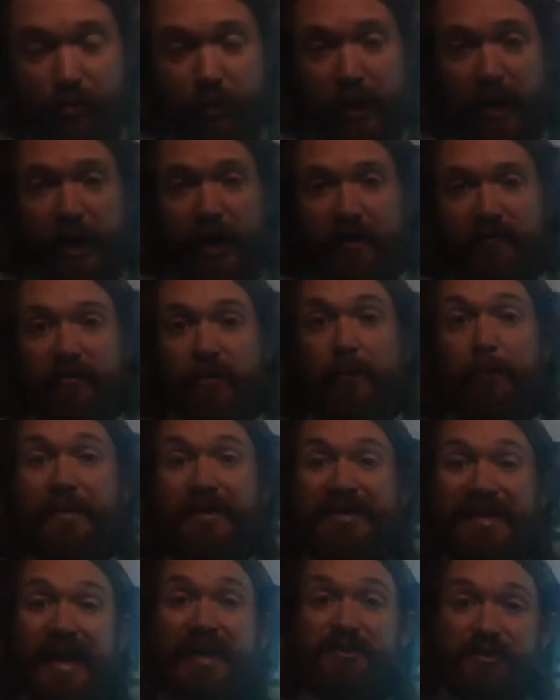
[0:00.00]
have
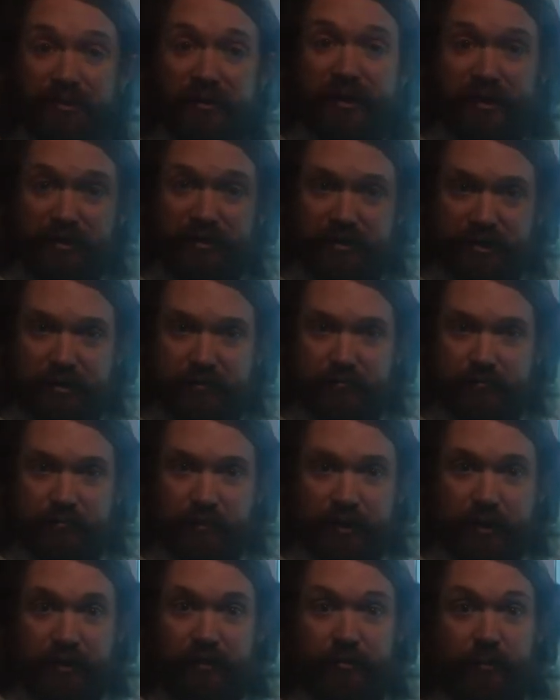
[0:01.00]
potential energy,
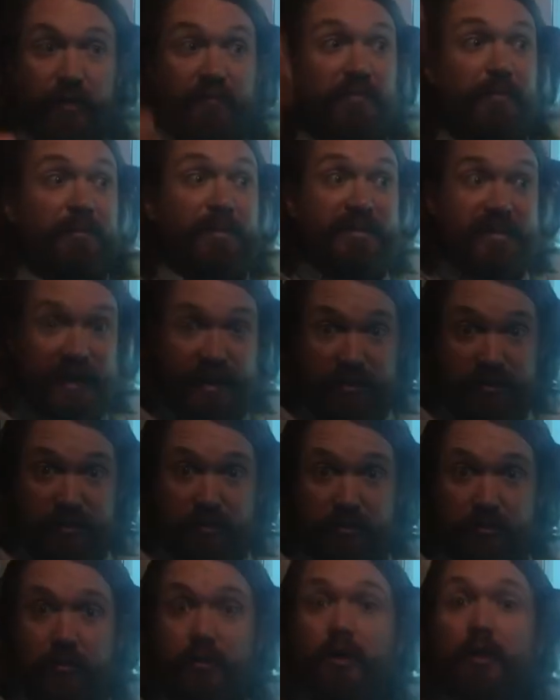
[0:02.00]
right? You have the
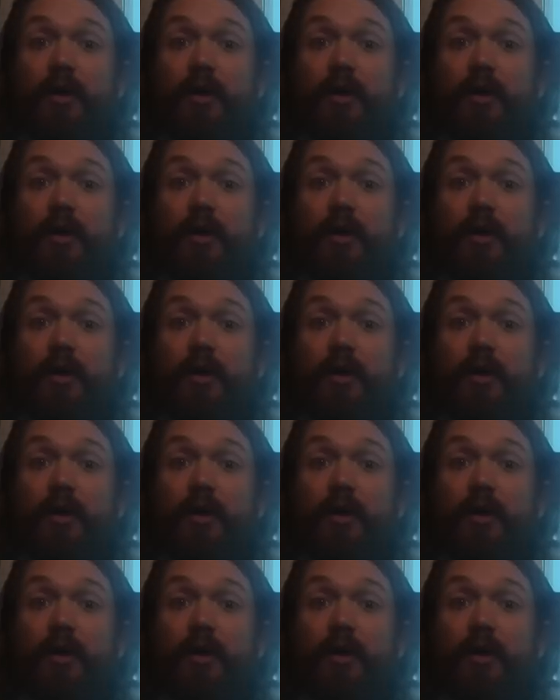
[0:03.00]
potential